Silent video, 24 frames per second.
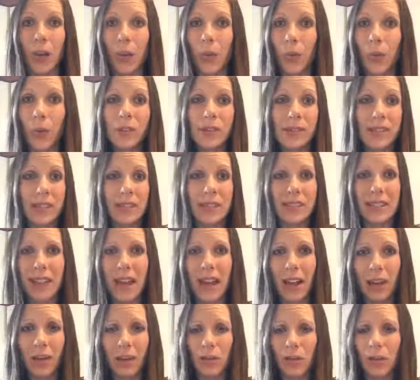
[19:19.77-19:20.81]
we'll sit
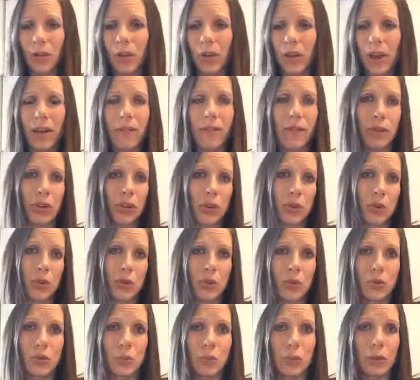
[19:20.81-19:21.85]
down and we'll have a
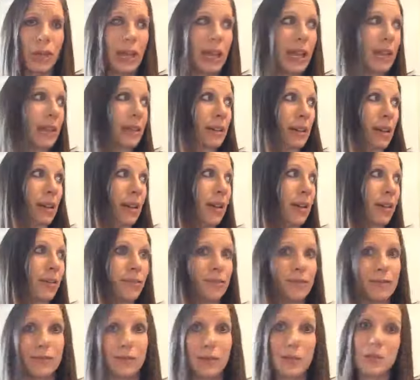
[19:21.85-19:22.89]
huge plate of
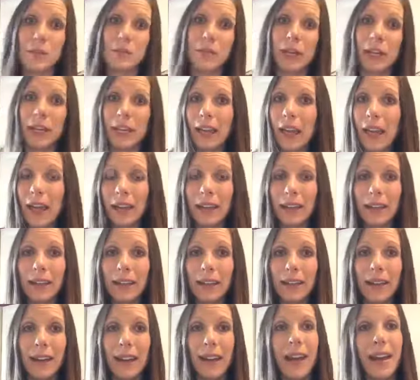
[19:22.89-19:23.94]

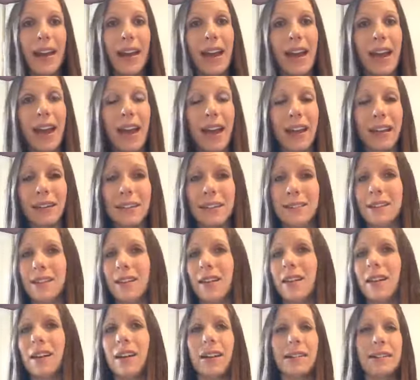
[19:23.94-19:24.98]
spaghetti and it's
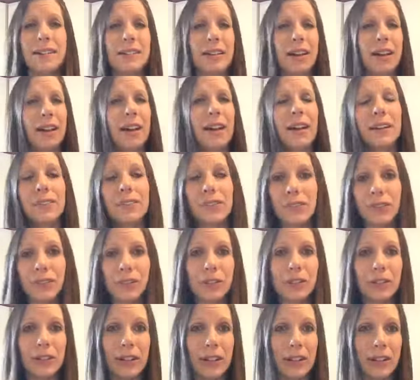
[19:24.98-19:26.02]
like a ton of
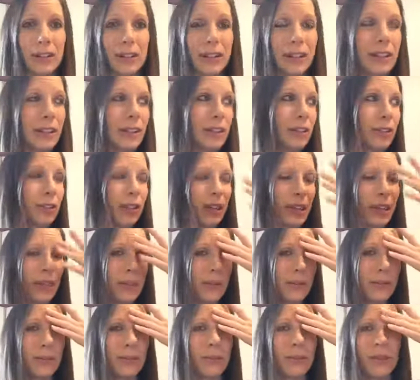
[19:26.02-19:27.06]
gluten, and then you're
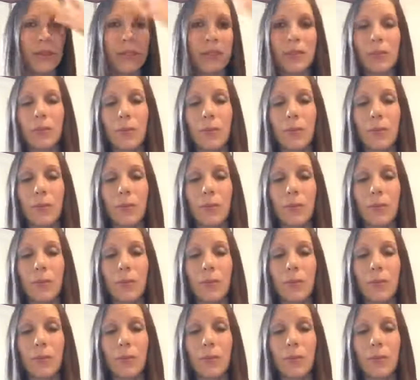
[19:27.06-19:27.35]
hit with,